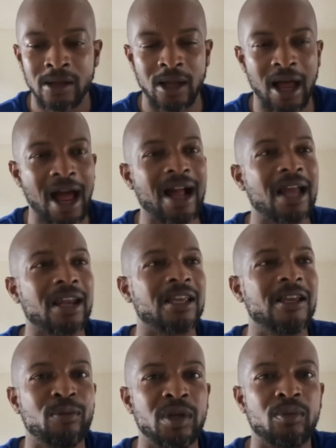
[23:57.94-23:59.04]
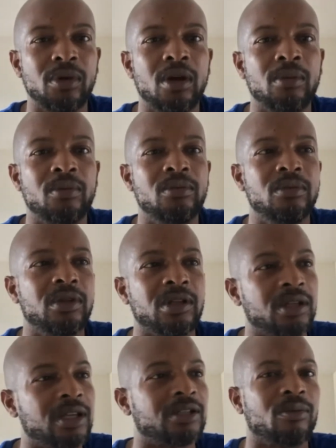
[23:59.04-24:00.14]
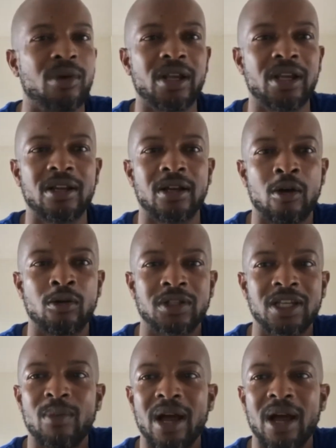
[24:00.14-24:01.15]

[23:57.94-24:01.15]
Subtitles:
I got to hit people up and get some money to go see my